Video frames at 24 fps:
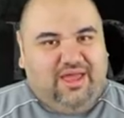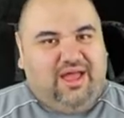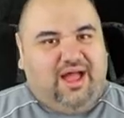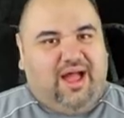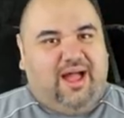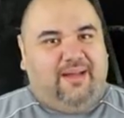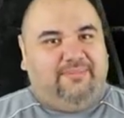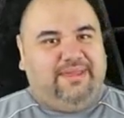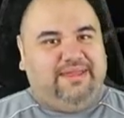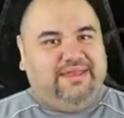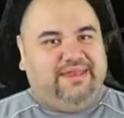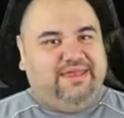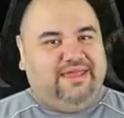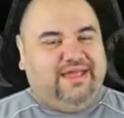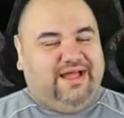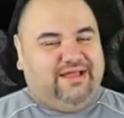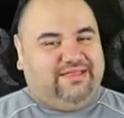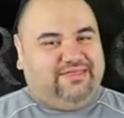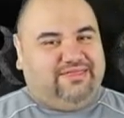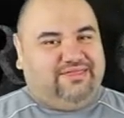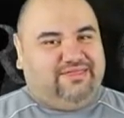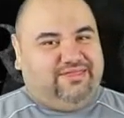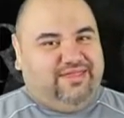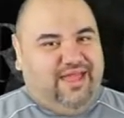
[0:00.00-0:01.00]
I mean, he
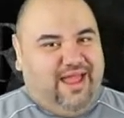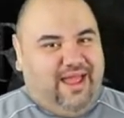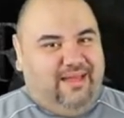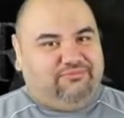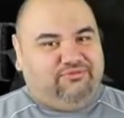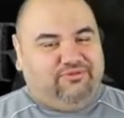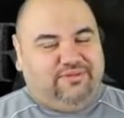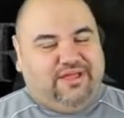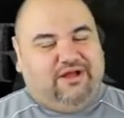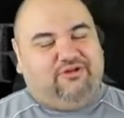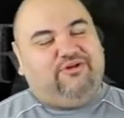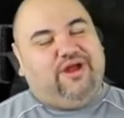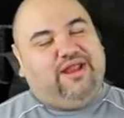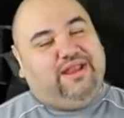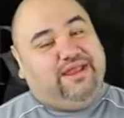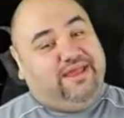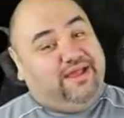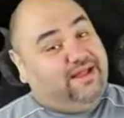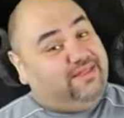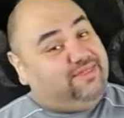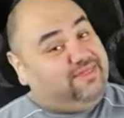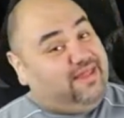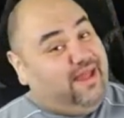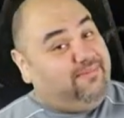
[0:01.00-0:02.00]
got stabbed. Now, granted, he
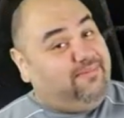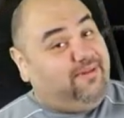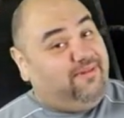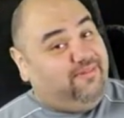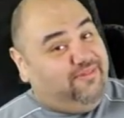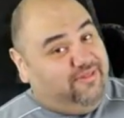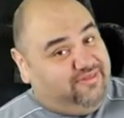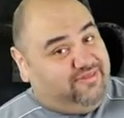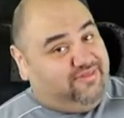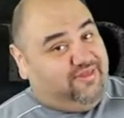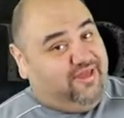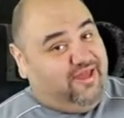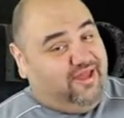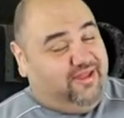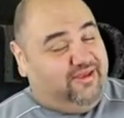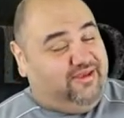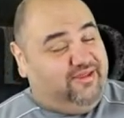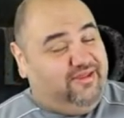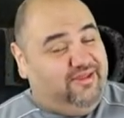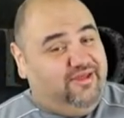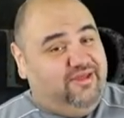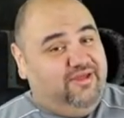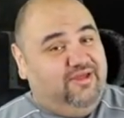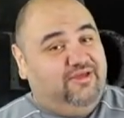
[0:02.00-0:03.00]
got stabbed on this side.
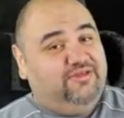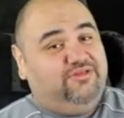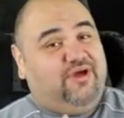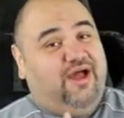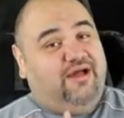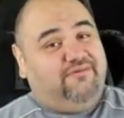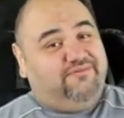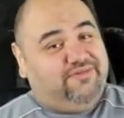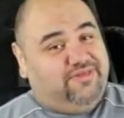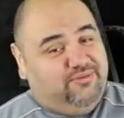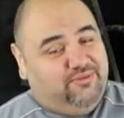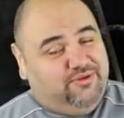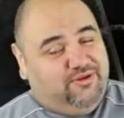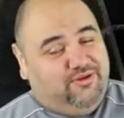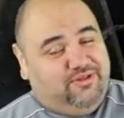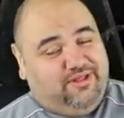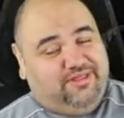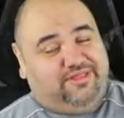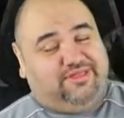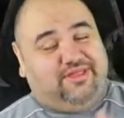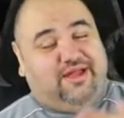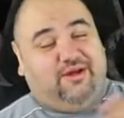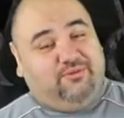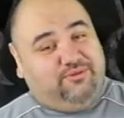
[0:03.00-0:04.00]
So obviously we know
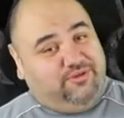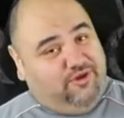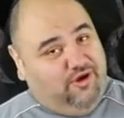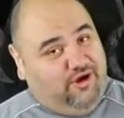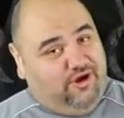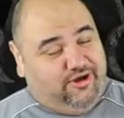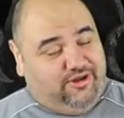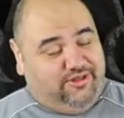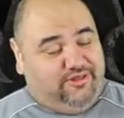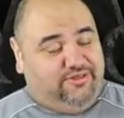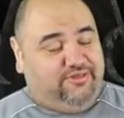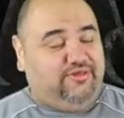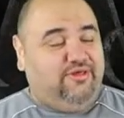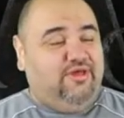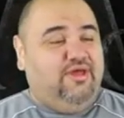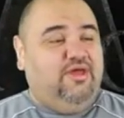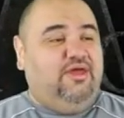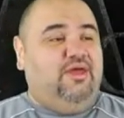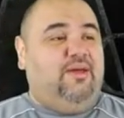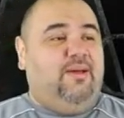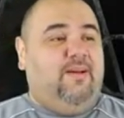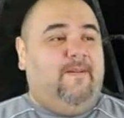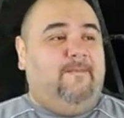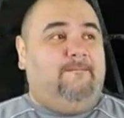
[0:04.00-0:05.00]
that's not where the heart is.
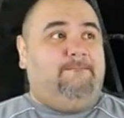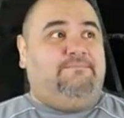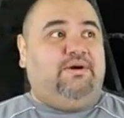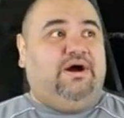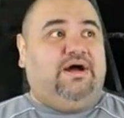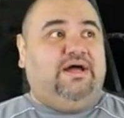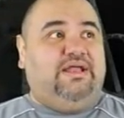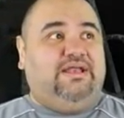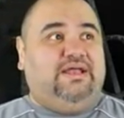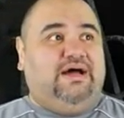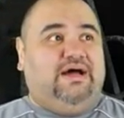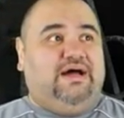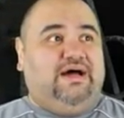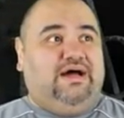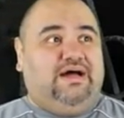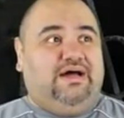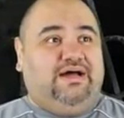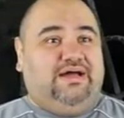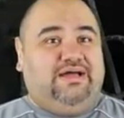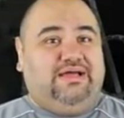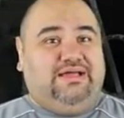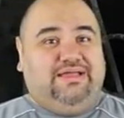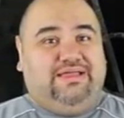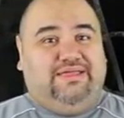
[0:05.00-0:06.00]
But
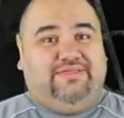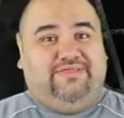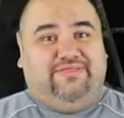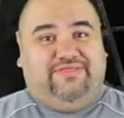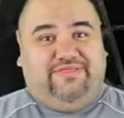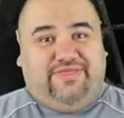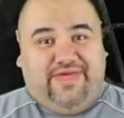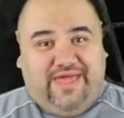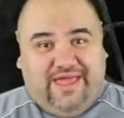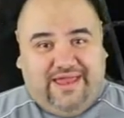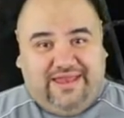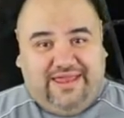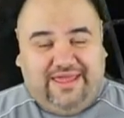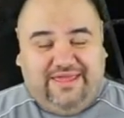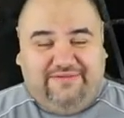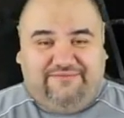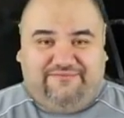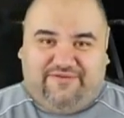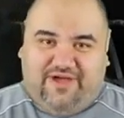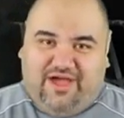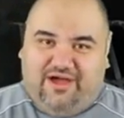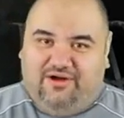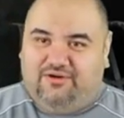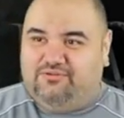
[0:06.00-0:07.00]
then he
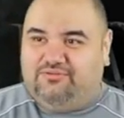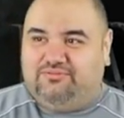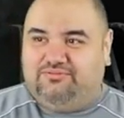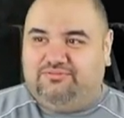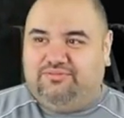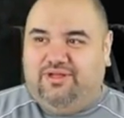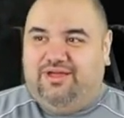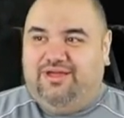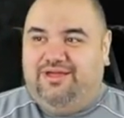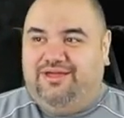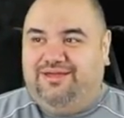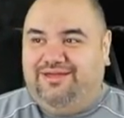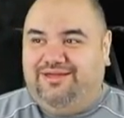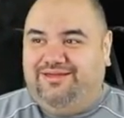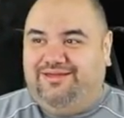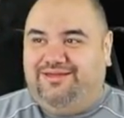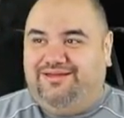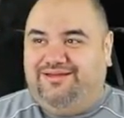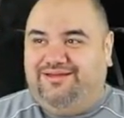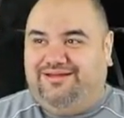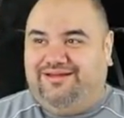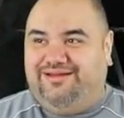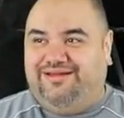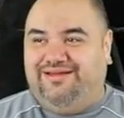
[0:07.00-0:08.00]
fell.
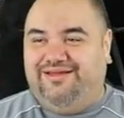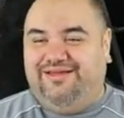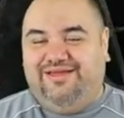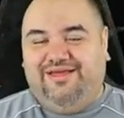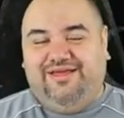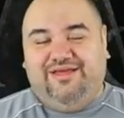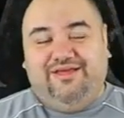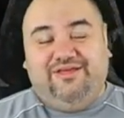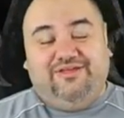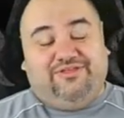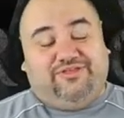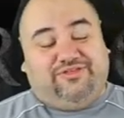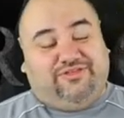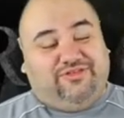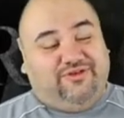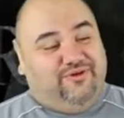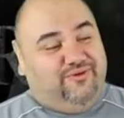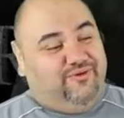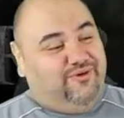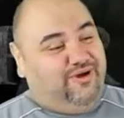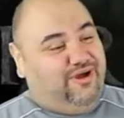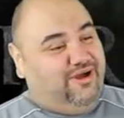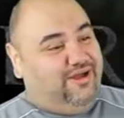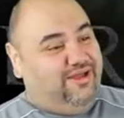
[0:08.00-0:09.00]

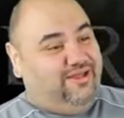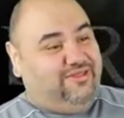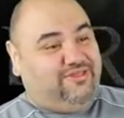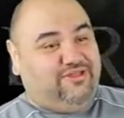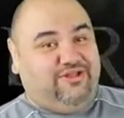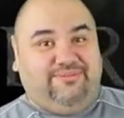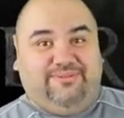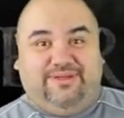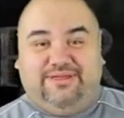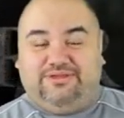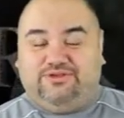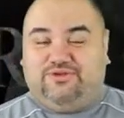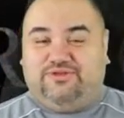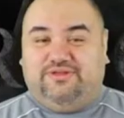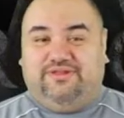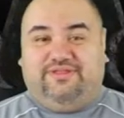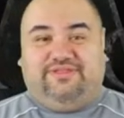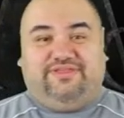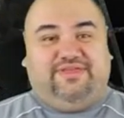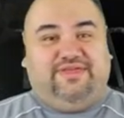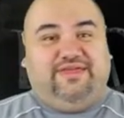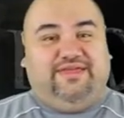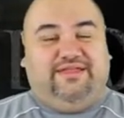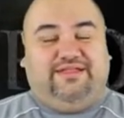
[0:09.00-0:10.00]
So it's going to be interesting to
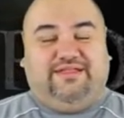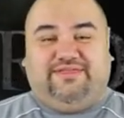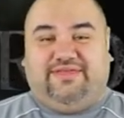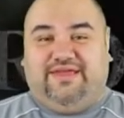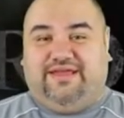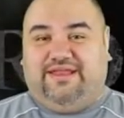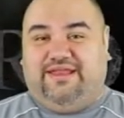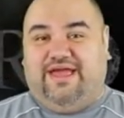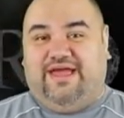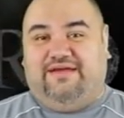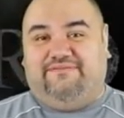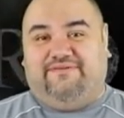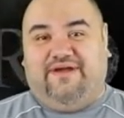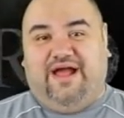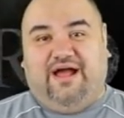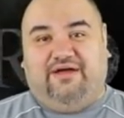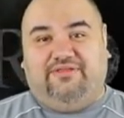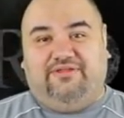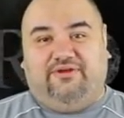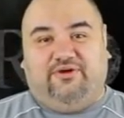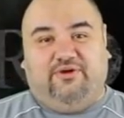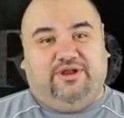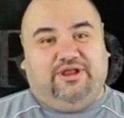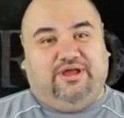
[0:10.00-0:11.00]
see in the second half how
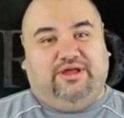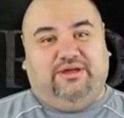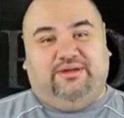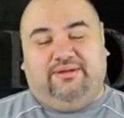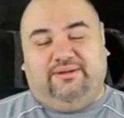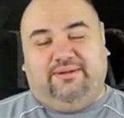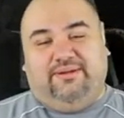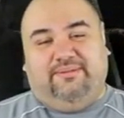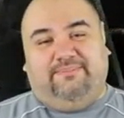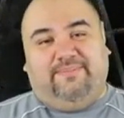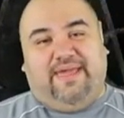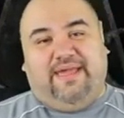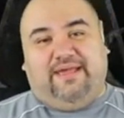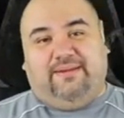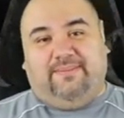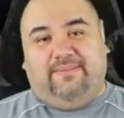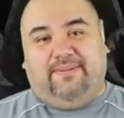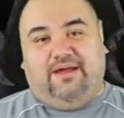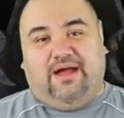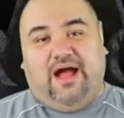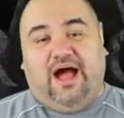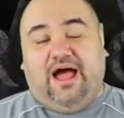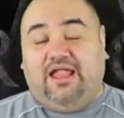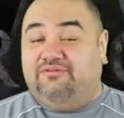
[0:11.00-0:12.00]
they're going to make
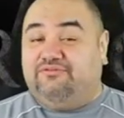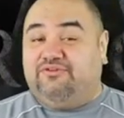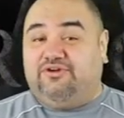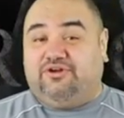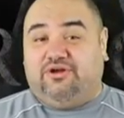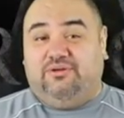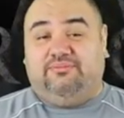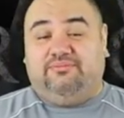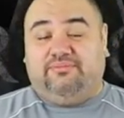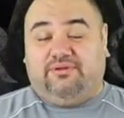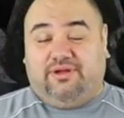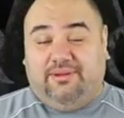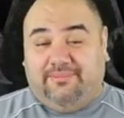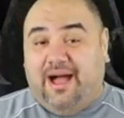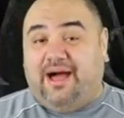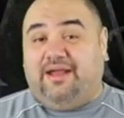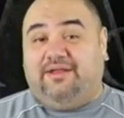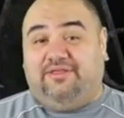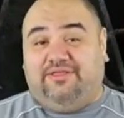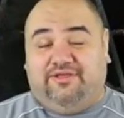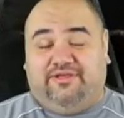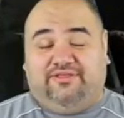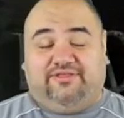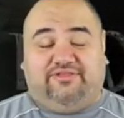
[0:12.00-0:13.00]
Oliver come out
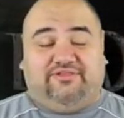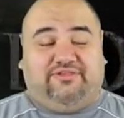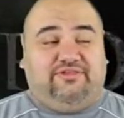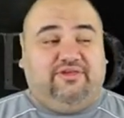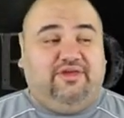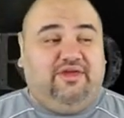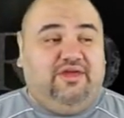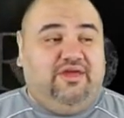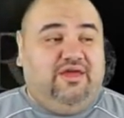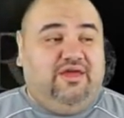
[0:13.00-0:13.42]
of this.